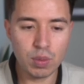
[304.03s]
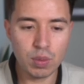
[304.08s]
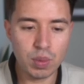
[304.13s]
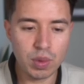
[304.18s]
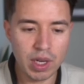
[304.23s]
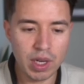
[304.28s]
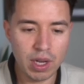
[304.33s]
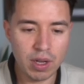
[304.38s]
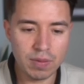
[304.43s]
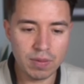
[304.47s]

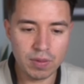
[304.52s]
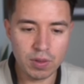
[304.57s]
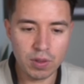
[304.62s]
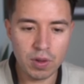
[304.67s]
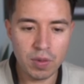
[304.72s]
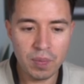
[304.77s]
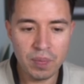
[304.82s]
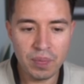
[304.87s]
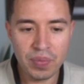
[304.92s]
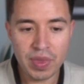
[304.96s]

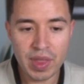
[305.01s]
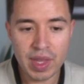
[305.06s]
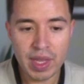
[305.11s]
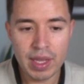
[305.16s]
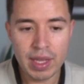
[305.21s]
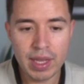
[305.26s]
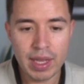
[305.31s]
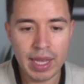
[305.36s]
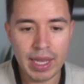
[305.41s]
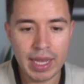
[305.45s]
helpful.
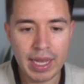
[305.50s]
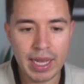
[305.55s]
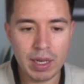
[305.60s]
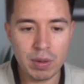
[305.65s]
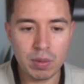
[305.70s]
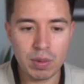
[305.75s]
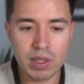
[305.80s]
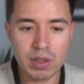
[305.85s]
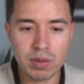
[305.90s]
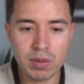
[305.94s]
And
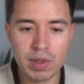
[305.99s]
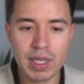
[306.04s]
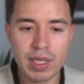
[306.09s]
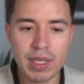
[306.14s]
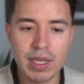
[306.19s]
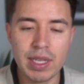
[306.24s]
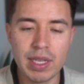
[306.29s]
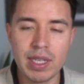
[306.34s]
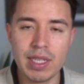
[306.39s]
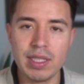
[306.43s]
what's really
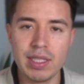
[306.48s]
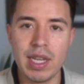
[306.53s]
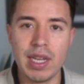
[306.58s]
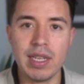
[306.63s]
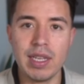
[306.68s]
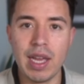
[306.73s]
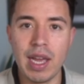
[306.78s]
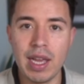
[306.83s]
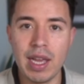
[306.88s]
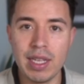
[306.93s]
neat is
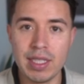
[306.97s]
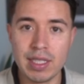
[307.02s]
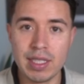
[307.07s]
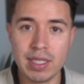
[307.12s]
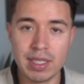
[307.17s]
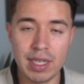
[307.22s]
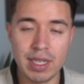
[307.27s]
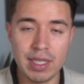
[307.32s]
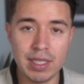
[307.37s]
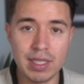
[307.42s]

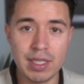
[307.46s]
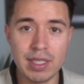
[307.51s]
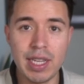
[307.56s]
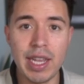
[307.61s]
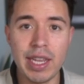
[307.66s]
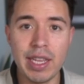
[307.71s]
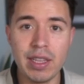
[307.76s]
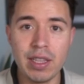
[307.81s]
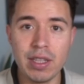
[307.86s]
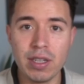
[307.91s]
it's
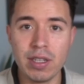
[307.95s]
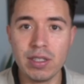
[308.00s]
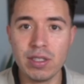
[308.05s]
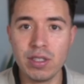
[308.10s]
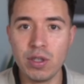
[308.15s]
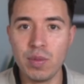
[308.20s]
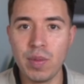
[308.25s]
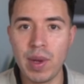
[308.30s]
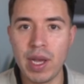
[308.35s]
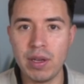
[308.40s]
tailored
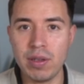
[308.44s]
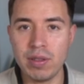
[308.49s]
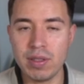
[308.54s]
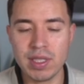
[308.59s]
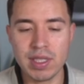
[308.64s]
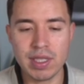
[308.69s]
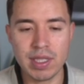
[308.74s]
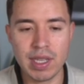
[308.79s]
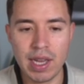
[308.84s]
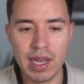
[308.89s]
to my own
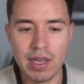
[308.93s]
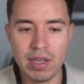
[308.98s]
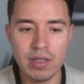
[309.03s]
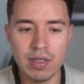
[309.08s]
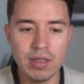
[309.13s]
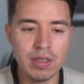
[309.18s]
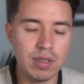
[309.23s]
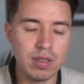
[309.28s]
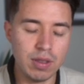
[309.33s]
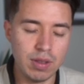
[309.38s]

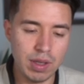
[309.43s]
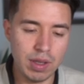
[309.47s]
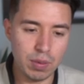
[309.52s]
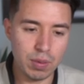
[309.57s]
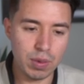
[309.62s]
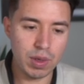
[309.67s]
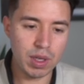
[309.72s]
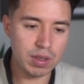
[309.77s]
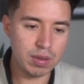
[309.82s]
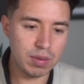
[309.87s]
style, so it
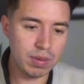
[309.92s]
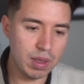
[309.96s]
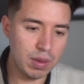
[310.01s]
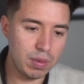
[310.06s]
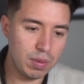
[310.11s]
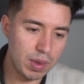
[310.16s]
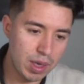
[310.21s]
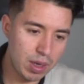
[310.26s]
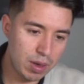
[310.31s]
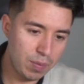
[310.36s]
works really
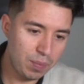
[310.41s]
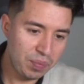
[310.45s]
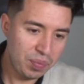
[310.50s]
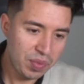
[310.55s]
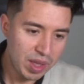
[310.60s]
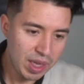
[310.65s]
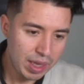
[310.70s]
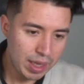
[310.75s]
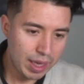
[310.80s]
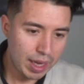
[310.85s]
well.
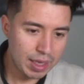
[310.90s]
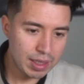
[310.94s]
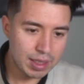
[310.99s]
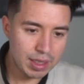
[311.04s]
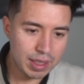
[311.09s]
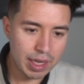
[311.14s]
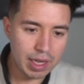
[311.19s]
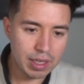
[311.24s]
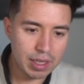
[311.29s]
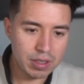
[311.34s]

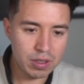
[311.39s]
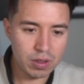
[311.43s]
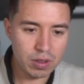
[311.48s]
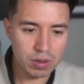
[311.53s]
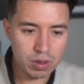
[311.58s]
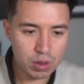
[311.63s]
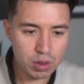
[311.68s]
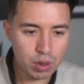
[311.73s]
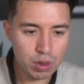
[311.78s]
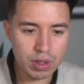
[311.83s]
Educational
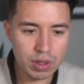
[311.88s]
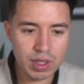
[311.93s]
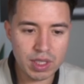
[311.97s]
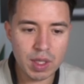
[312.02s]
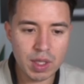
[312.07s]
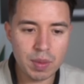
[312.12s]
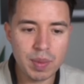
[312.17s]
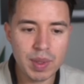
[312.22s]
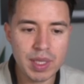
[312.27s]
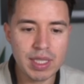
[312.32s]
tutor
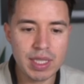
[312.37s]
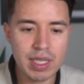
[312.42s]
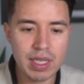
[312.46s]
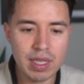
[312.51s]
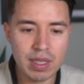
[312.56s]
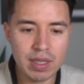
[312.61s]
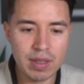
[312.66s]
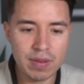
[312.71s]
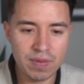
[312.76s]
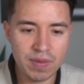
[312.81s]

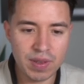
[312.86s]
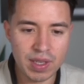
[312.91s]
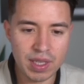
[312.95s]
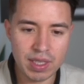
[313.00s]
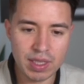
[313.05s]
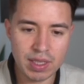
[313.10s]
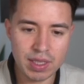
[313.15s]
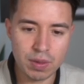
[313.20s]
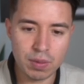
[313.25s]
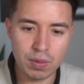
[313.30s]
GPT,
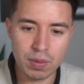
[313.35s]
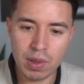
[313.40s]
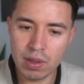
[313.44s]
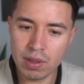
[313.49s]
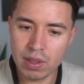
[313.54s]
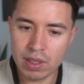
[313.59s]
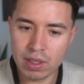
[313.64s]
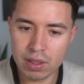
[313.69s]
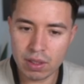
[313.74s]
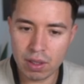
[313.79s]
fitness and
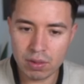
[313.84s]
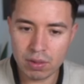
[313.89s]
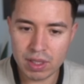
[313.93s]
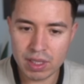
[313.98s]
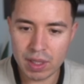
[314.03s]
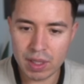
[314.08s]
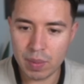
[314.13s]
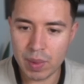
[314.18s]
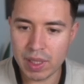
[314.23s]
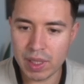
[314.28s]
wellness coach
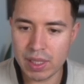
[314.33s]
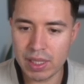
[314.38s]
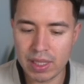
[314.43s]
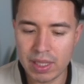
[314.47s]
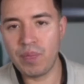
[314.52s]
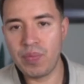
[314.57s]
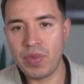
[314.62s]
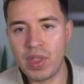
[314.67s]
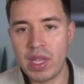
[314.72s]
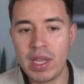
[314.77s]

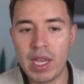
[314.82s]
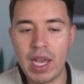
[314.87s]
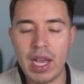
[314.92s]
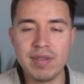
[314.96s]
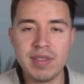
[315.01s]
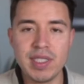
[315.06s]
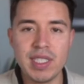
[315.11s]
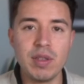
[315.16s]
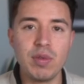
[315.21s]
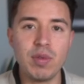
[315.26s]
GPT. I've
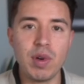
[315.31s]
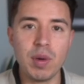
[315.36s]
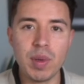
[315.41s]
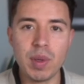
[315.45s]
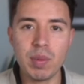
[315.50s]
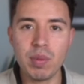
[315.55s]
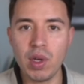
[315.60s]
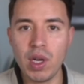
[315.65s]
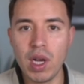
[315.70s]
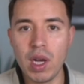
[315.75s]
seen where
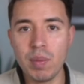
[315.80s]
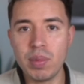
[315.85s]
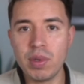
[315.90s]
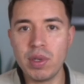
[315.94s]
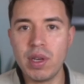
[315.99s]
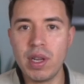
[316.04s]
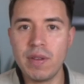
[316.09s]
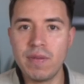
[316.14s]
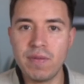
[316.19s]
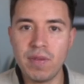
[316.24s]
people
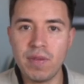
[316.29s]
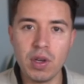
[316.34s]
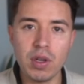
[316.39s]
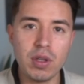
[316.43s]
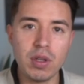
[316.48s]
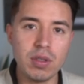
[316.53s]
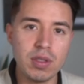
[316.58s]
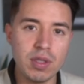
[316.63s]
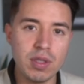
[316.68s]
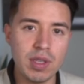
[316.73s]
upload a
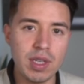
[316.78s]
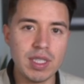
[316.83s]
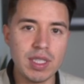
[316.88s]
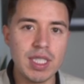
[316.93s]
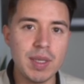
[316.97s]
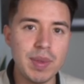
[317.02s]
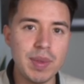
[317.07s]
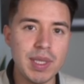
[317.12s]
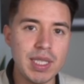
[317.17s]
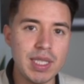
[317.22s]
photo to their
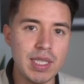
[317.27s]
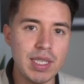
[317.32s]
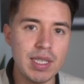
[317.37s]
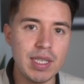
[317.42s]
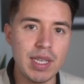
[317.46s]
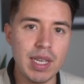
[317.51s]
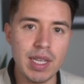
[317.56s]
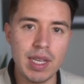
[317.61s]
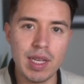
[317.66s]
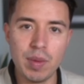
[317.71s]

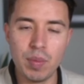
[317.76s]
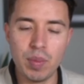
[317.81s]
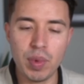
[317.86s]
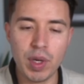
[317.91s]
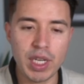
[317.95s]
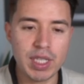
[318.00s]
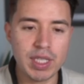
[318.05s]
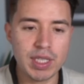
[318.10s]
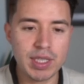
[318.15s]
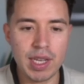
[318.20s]
GPT and it
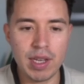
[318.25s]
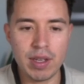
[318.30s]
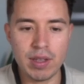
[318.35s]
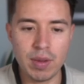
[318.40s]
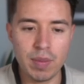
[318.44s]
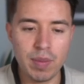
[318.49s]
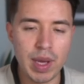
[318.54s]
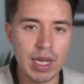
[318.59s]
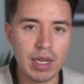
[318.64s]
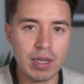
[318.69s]
breaks down the
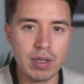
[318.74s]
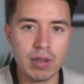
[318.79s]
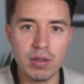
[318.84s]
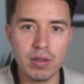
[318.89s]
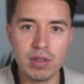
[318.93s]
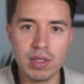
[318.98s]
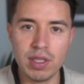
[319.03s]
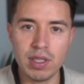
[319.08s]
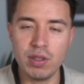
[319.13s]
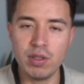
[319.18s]

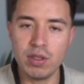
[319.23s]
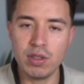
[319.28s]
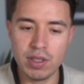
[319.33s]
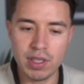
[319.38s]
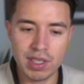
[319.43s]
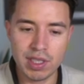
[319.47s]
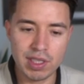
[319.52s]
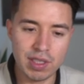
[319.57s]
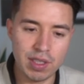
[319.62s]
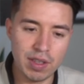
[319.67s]
macros and
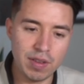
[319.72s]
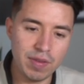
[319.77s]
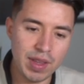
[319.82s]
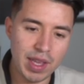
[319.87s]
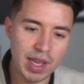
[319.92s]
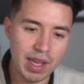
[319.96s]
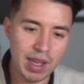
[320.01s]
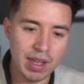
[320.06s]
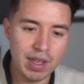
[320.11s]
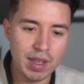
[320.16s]
nutrients of
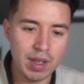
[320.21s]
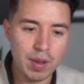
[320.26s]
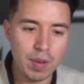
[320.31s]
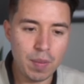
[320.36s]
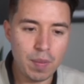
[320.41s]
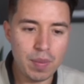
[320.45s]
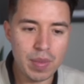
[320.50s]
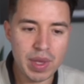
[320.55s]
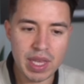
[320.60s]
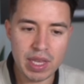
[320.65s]
that
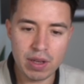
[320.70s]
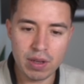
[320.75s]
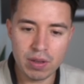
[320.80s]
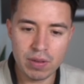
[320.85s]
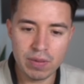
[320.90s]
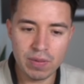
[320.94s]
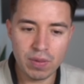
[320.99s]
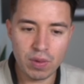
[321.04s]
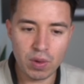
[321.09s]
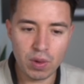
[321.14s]
meal
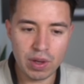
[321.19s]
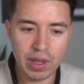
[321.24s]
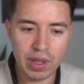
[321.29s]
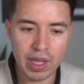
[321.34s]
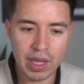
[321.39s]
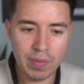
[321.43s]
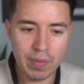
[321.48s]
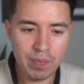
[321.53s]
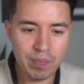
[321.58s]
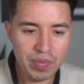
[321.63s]
for
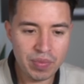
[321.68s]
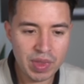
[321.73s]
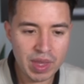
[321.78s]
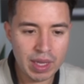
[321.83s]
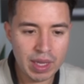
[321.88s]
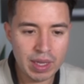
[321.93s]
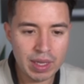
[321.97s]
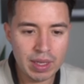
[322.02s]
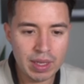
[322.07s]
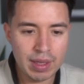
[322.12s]
them.
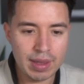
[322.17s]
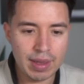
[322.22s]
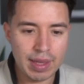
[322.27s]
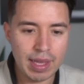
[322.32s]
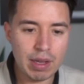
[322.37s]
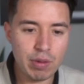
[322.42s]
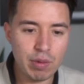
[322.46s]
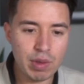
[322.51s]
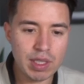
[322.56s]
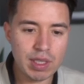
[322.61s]

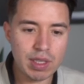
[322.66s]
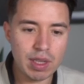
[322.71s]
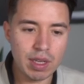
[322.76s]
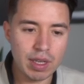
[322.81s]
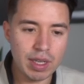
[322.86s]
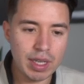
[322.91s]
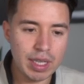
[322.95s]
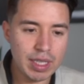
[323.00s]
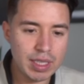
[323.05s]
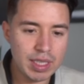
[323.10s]
Language
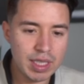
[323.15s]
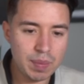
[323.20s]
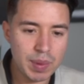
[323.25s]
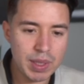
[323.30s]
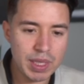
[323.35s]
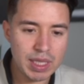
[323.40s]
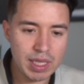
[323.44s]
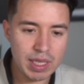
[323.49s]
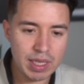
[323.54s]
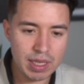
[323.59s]
learning
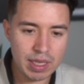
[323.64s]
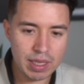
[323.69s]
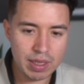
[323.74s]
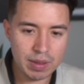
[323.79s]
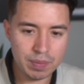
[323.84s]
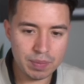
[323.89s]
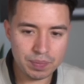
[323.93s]
GPT,